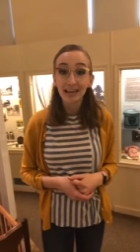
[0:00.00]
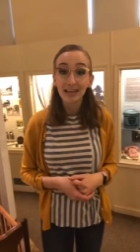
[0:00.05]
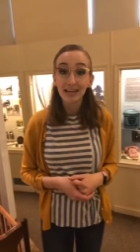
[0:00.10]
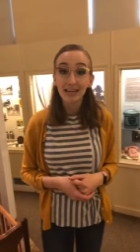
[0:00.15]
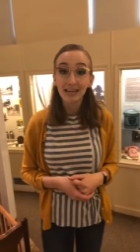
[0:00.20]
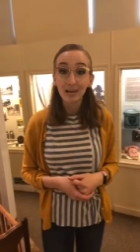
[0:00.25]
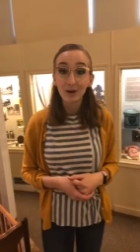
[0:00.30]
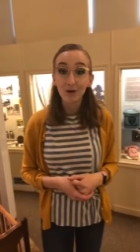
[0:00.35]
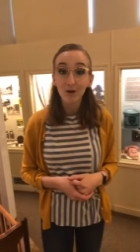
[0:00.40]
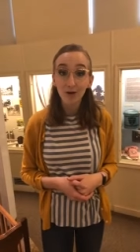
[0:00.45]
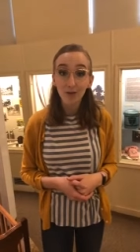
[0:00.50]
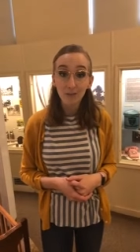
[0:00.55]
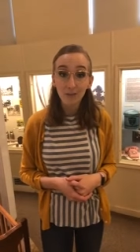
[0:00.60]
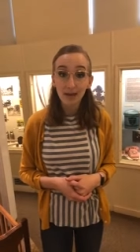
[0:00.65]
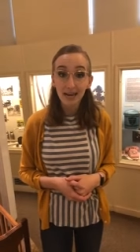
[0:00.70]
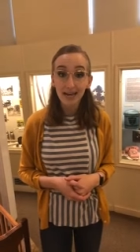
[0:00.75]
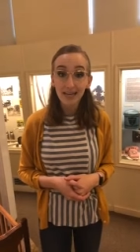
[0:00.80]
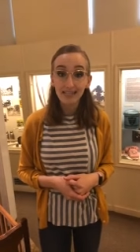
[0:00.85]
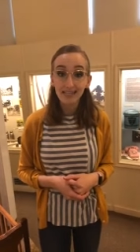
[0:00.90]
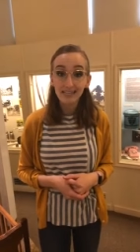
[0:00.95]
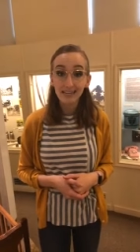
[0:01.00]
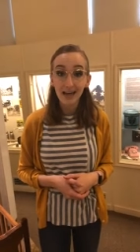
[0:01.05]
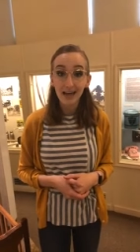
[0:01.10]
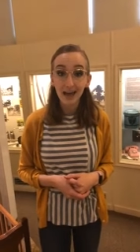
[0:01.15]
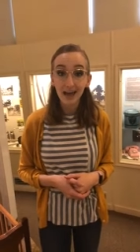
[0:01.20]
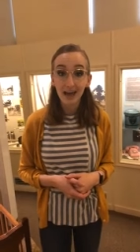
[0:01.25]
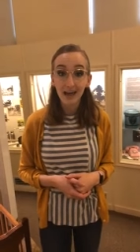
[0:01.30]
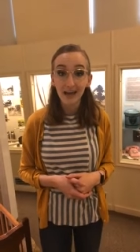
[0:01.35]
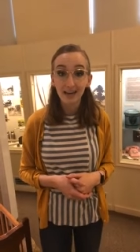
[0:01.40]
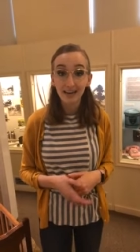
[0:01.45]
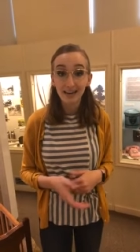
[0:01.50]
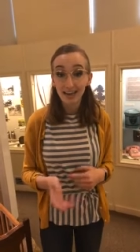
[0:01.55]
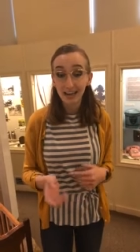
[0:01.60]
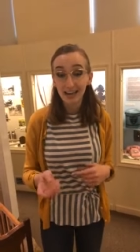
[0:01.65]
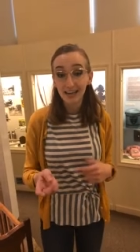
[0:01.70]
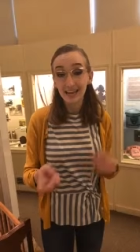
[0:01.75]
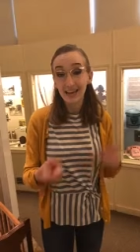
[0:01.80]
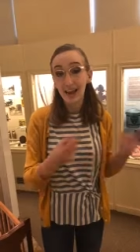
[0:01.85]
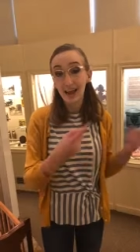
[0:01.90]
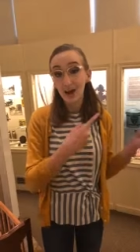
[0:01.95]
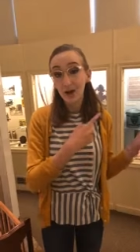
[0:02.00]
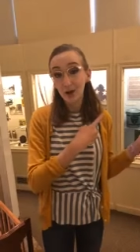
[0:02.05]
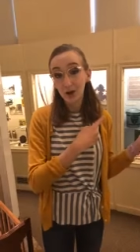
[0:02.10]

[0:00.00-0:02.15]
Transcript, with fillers: And here in a minute, uh, Nick and I